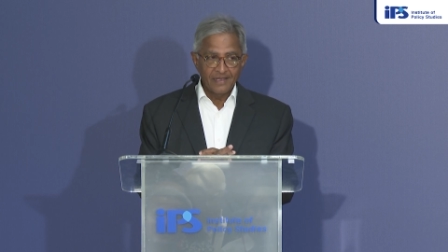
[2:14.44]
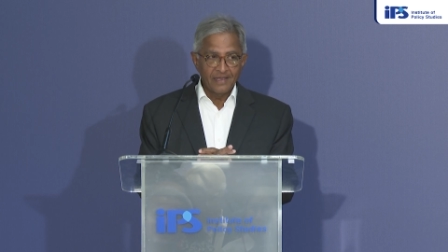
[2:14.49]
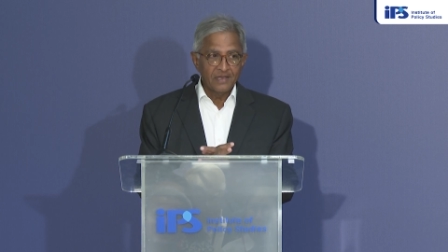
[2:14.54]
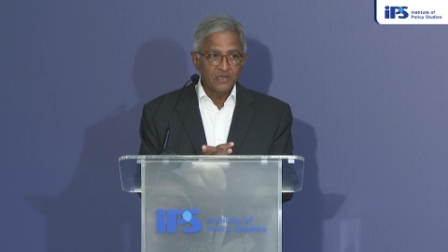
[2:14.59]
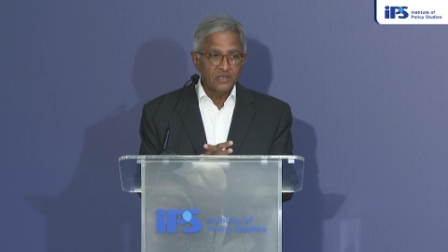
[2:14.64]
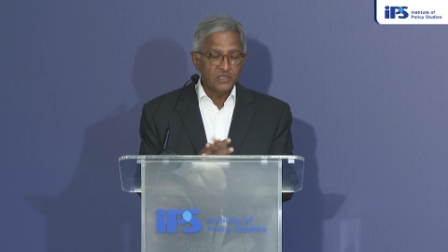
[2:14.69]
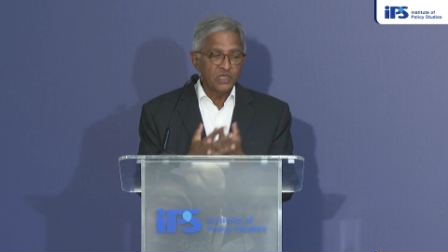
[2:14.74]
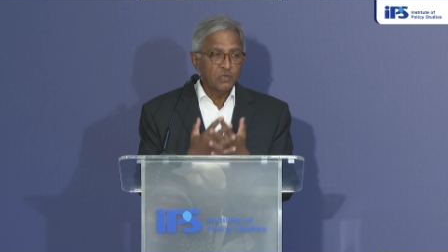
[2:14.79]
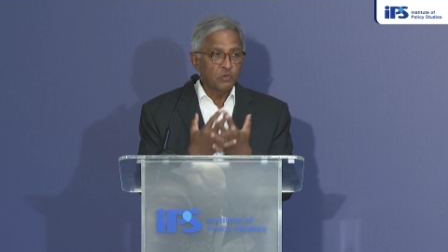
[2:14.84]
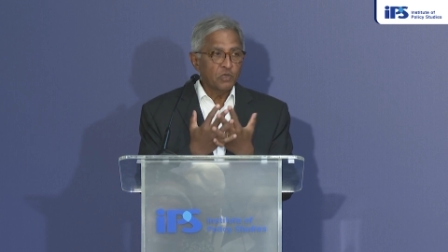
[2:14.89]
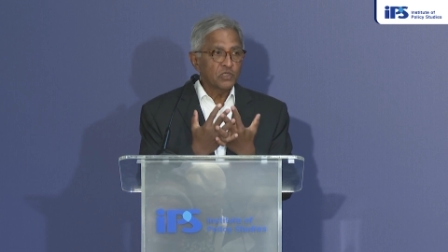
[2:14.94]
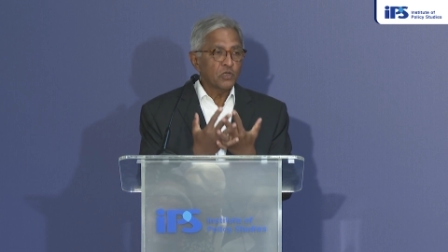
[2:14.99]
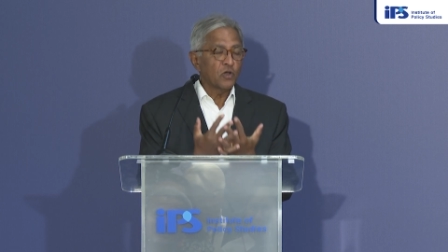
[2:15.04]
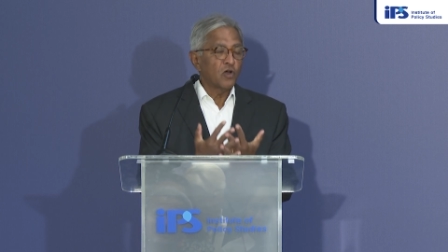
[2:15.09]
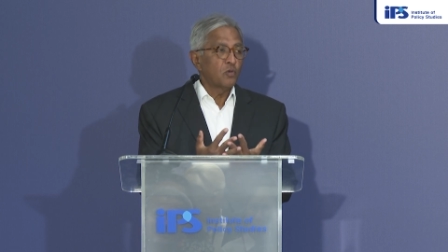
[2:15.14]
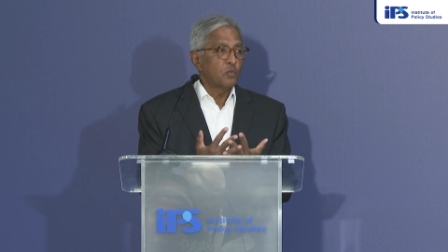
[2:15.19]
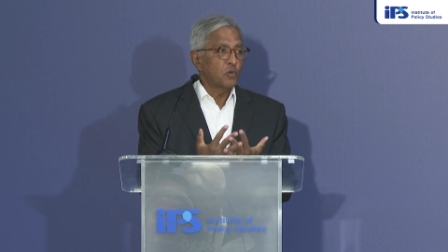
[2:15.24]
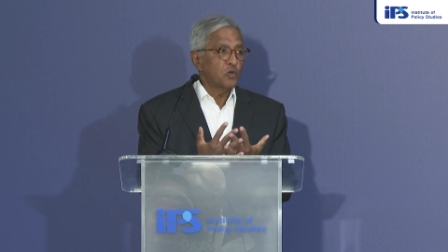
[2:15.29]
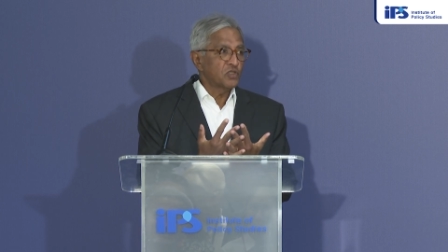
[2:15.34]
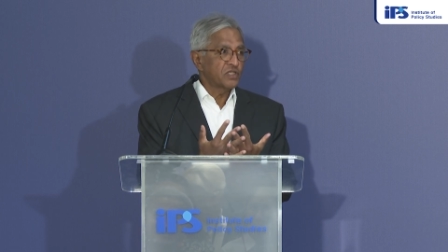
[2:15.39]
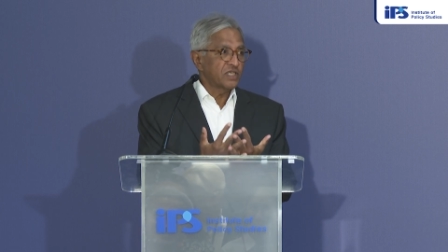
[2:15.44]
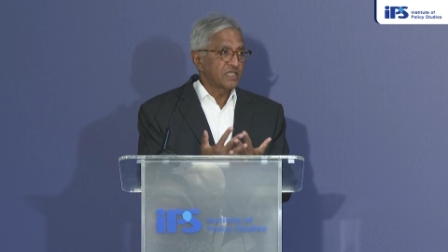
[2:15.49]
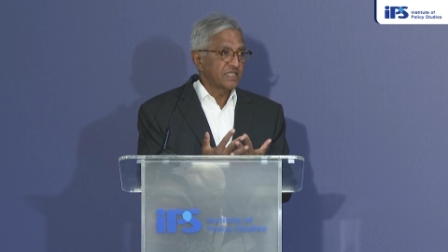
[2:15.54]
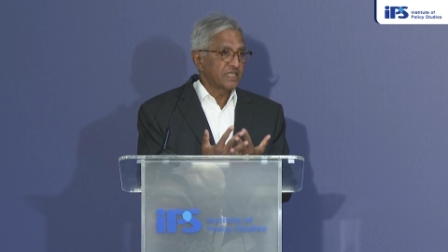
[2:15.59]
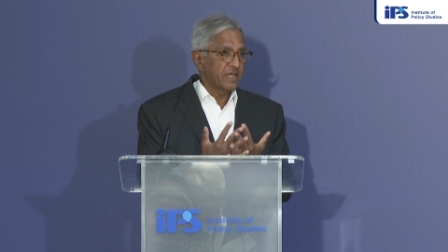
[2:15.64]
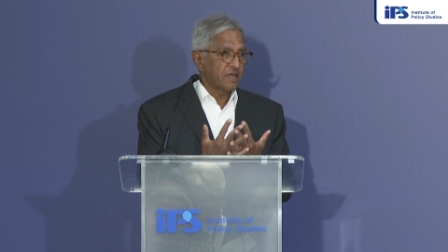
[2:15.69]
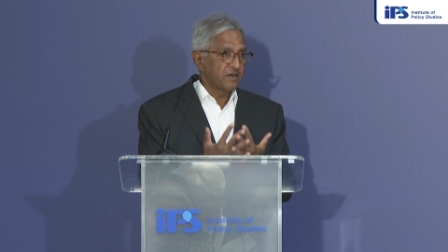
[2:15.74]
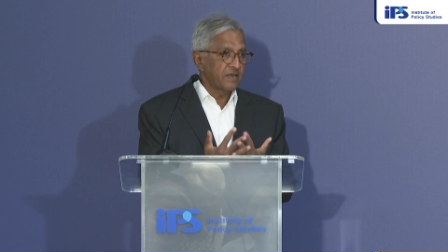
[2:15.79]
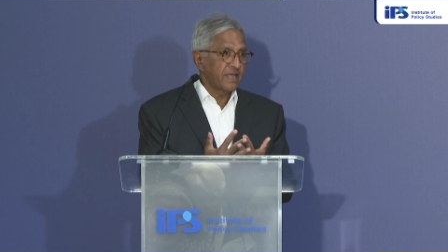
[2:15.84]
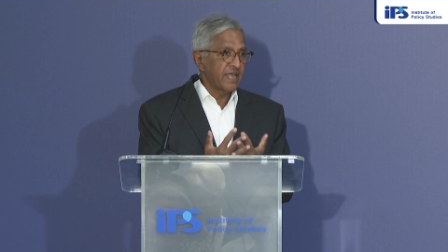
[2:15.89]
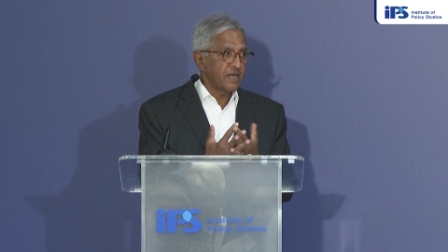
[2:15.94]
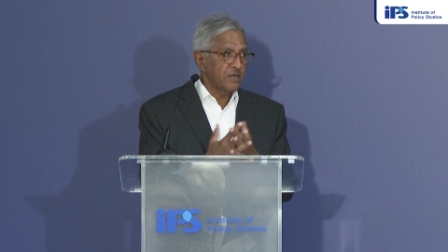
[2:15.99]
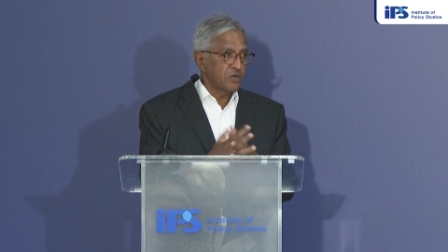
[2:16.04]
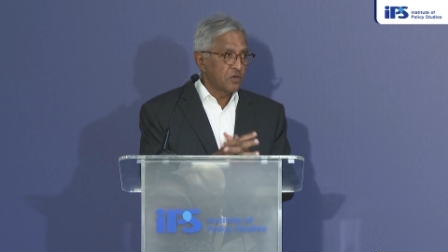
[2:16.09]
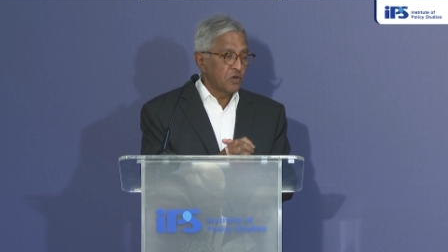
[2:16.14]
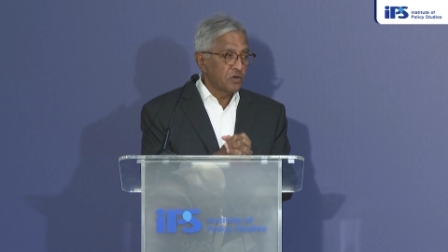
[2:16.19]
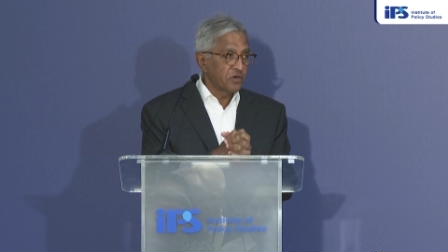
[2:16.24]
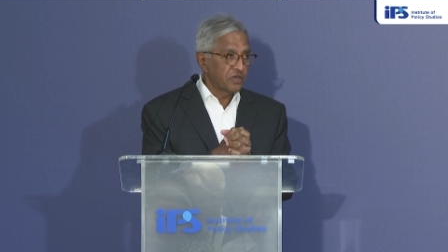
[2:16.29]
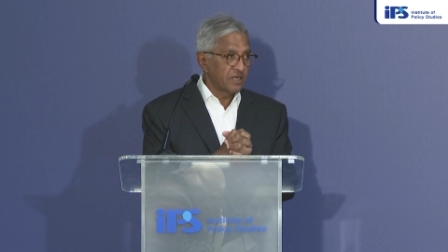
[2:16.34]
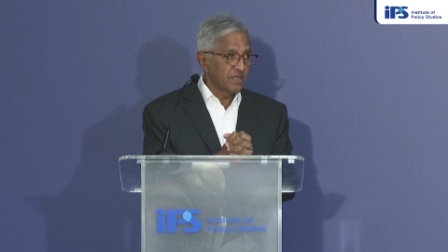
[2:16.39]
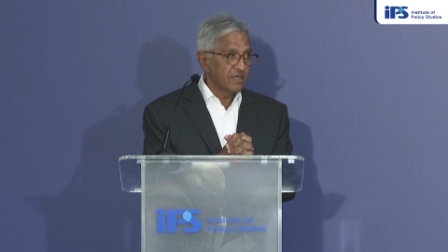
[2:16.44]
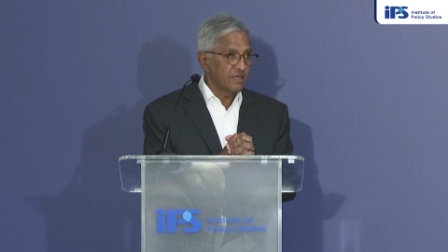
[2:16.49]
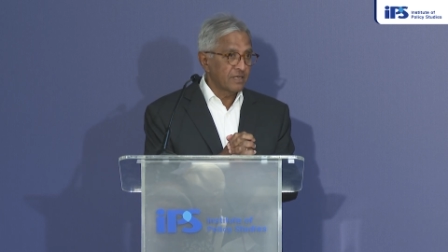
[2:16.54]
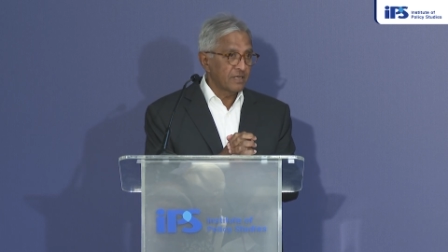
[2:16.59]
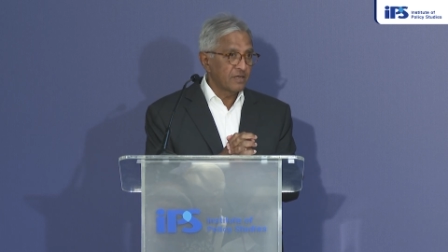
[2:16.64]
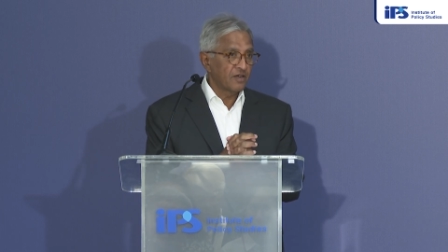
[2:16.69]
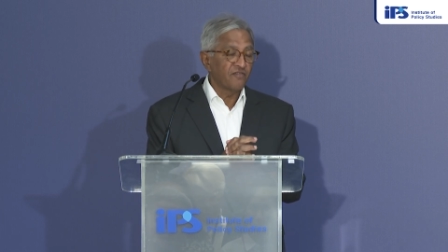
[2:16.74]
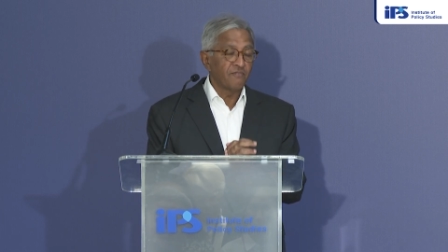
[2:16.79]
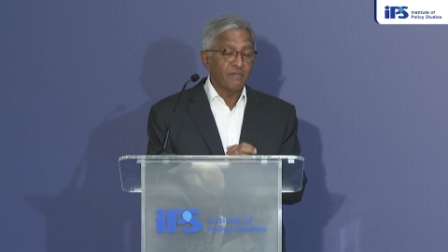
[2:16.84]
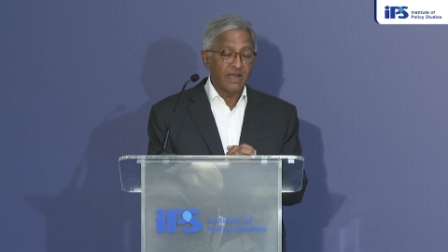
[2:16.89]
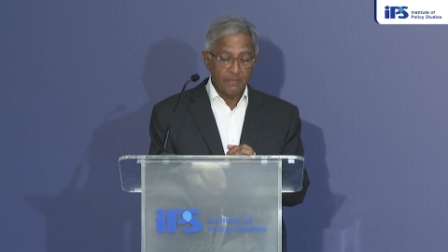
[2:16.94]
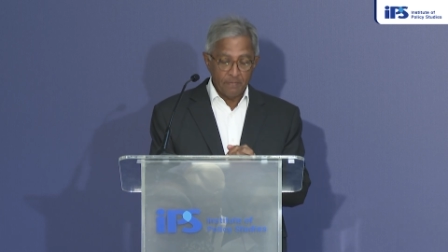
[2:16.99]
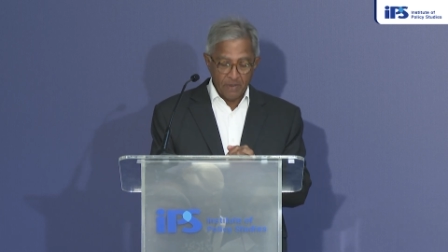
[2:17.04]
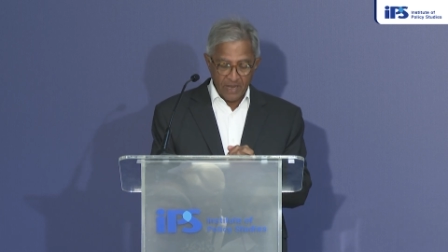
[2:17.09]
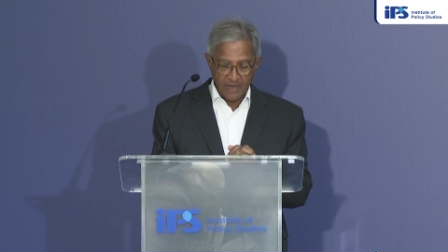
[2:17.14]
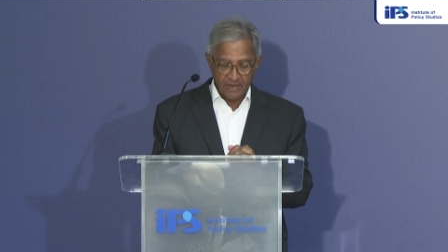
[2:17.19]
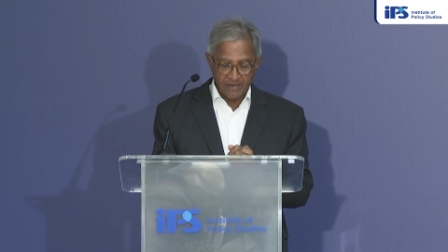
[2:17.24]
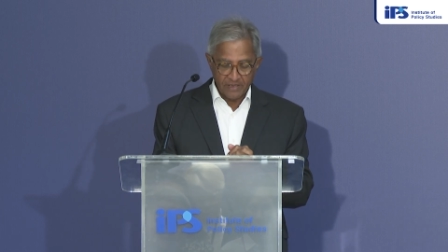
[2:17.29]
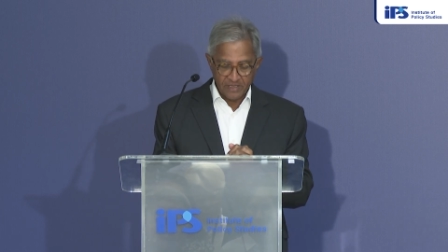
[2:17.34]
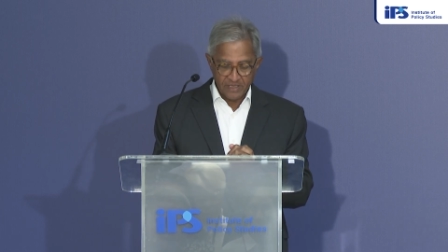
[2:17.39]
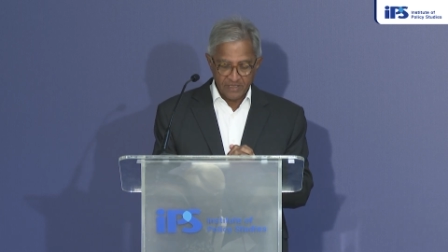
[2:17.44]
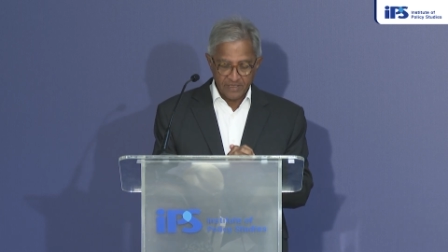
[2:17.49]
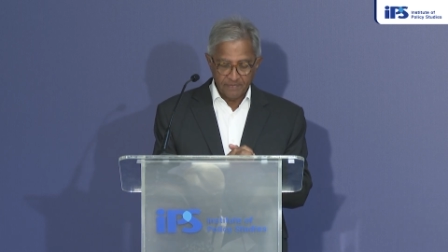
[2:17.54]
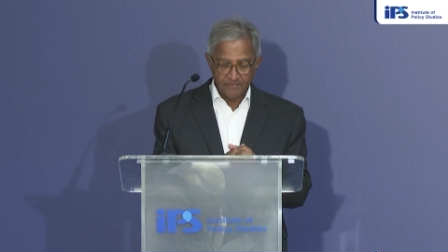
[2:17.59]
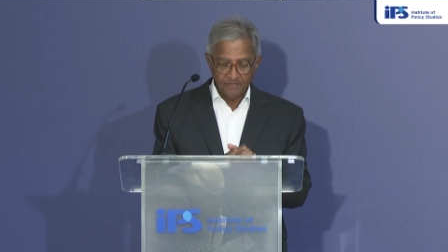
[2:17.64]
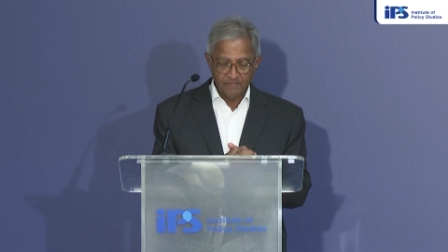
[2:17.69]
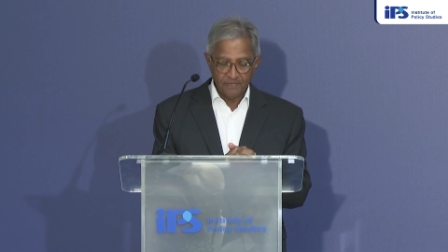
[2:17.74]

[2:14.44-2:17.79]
She was almost a surrogate daughter of my parents.